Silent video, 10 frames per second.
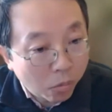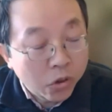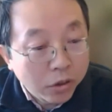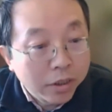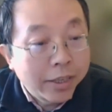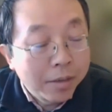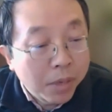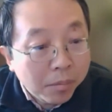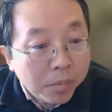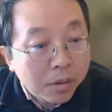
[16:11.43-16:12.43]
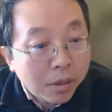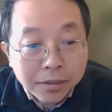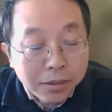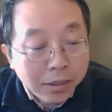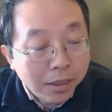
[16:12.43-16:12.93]
opportunity came up,
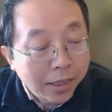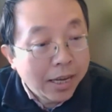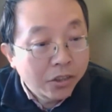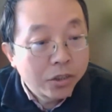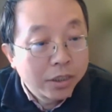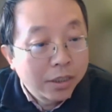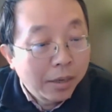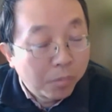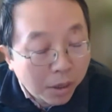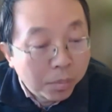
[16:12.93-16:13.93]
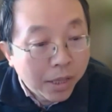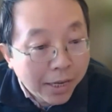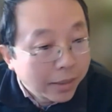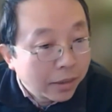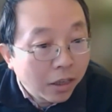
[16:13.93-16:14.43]
and I
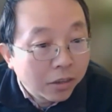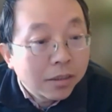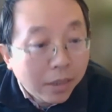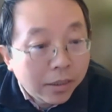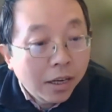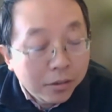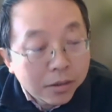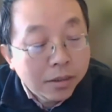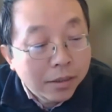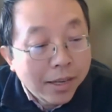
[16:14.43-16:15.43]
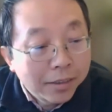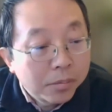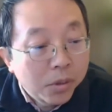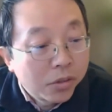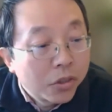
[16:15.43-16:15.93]
applied. I got to
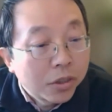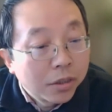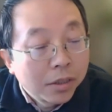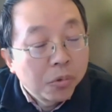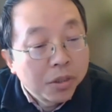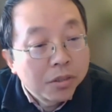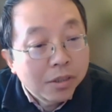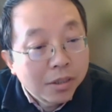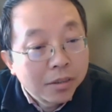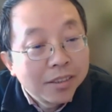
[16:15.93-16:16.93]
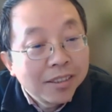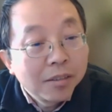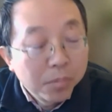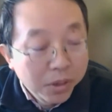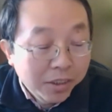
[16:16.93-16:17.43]
that position. It was a
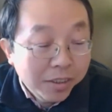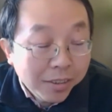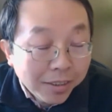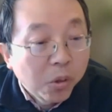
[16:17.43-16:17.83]
big